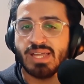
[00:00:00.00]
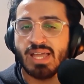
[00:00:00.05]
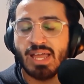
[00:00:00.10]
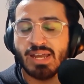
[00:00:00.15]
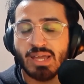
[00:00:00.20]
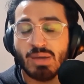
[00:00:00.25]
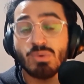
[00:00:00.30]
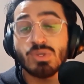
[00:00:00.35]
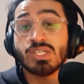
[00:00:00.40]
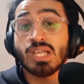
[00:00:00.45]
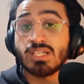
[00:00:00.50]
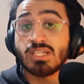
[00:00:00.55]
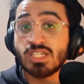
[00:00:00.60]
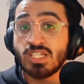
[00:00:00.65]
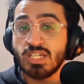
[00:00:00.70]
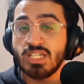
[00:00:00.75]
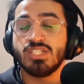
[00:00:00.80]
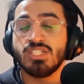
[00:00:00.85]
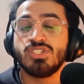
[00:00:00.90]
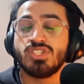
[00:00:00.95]
And I was
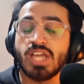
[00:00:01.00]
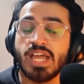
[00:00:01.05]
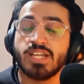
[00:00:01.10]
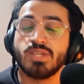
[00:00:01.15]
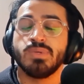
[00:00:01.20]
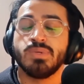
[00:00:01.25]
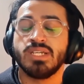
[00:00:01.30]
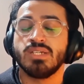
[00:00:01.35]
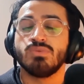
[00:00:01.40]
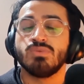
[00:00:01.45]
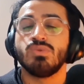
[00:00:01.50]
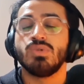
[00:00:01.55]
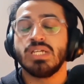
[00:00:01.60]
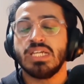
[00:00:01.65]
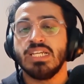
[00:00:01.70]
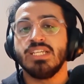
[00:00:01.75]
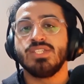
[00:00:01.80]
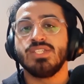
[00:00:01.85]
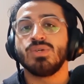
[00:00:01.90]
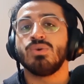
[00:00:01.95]
actually genuinely
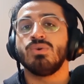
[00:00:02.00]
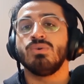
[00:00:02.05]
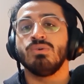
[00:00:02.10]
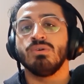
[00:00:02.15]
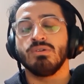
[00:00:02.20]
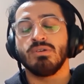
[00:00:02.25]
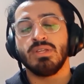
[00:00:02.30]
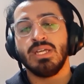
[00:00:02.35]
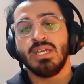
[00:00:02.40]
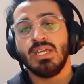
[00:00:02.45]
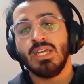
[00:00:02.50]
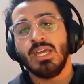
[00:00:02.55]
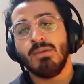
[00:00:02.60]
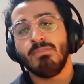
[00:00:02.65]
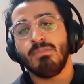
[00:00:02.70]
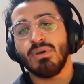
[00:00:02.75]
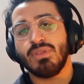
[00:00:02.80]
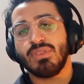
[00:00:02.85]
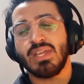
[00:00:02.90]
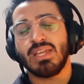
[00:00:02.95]
really torn,
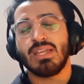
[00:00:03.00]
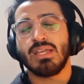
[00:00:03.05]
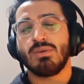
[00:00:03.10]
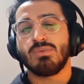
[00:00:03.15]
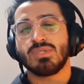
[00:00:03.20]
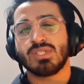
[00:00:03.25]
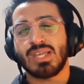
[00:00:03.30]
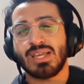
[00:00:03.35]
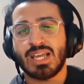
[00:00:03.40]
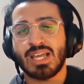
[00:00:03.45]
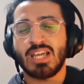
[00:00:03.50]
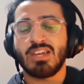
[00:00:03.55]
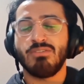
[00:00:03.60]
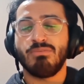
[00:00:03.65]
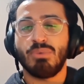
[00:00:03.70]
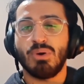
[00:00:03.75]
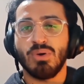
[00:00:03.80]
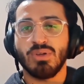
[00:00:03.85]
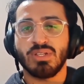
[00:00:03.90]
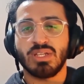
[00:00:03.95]
but then it was that kind of
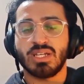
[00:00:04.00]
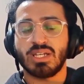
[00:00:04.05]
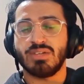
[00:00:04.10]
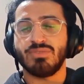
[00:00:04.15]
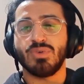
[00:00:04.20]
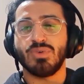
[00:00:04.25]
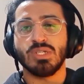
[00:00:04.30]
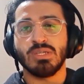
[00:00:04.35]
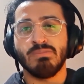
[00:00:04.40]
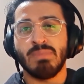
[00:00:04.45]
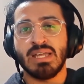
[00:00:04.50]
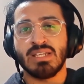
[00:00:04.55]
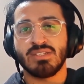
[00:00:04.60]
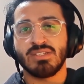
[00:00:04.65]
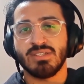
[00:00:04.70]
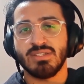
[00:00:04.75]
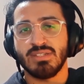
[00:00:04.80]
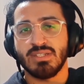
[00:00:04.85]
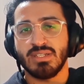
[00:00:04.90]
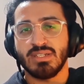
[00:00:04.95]
point that I've already
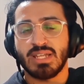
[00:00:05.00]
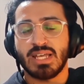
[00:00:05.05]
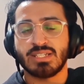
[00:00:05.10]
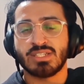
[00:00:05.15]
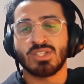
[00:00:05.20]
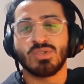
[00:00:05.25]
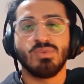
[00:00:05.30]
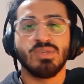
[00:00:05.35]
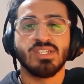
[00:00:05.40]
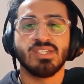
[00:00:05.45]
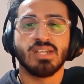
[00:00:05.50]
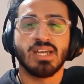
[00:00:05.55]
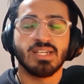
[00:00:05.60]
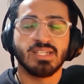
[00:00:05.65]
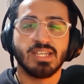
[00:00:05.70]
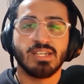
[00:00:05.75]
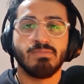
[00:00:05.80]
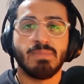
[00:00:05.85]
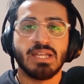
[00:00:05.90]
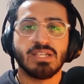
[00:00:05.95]
mentioned, and that's the reason I
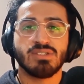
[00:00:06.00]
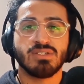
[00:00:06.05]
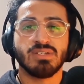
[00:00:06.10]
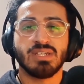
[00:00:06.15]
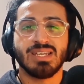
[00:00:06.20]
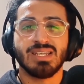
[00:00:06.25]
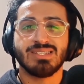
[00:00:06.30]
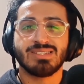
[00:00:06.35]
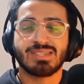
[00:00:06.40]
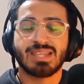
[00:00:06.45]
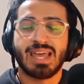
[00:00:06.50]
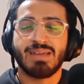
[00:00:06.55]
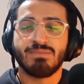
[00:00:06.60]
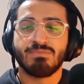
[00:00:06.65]
did mention it, is that